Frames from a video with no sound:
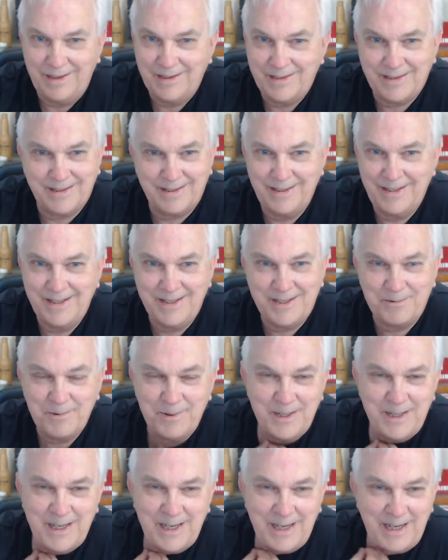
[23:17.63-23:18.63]

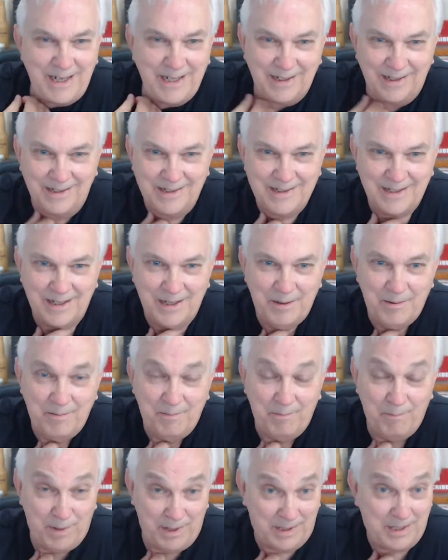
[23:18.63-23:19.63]
It's ridiculous.
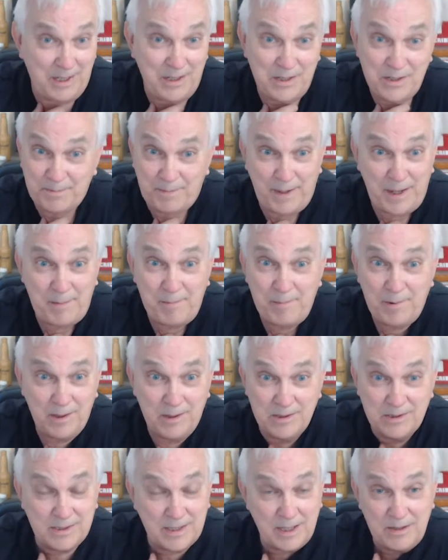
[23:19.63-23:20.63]
But there's
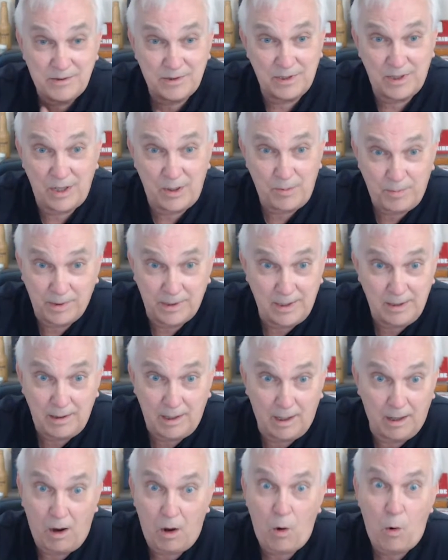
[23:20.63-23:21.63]
people that are so stupid.
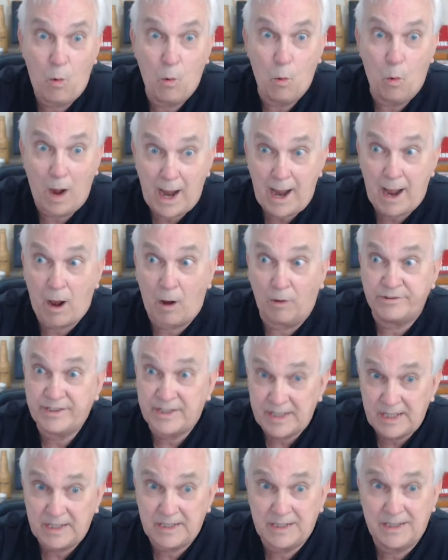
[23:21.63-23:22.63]
They're like, oh, wow,
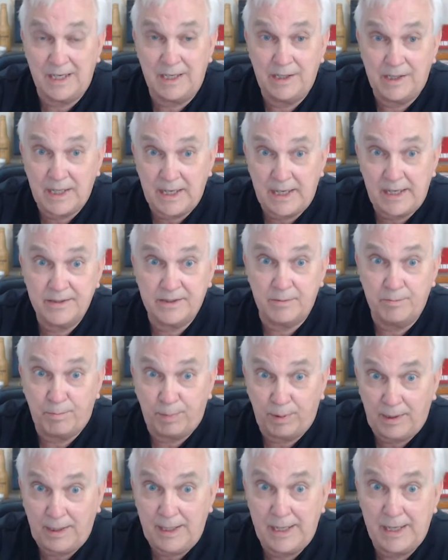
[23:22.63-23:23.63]

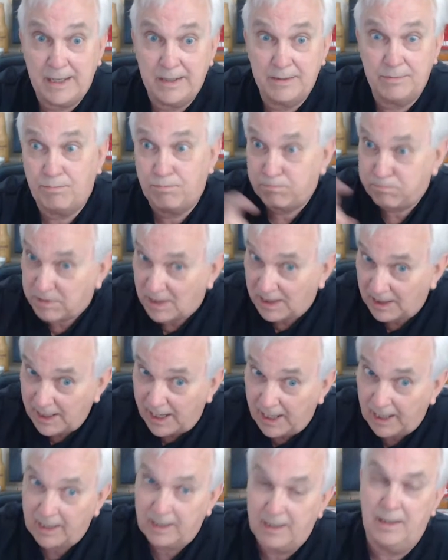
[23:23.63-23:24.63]
16,000 plans.
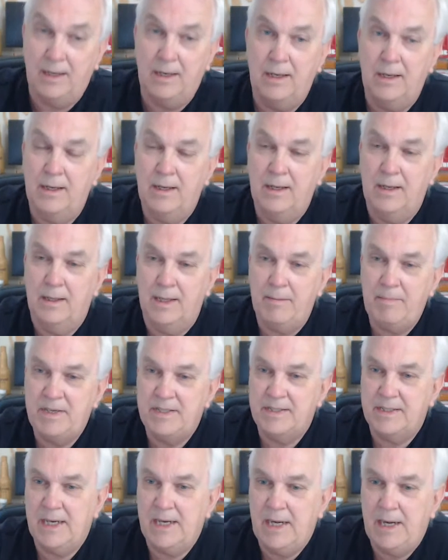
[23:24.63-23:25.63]
Click.
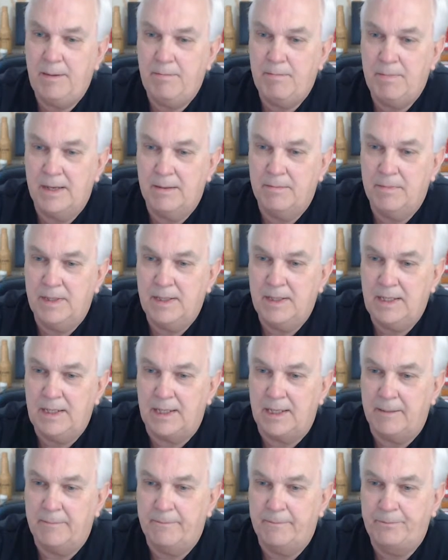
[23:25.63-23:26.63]
Let me send him my
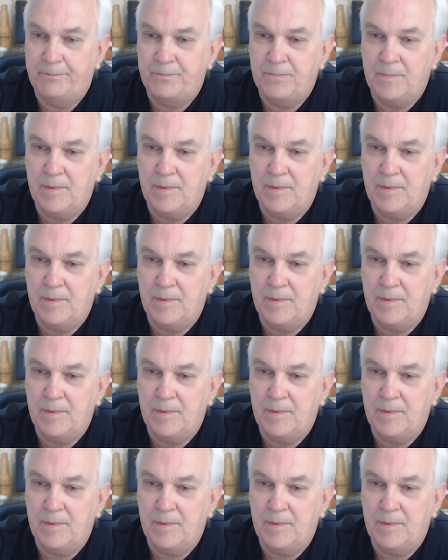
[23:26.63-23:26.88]
money.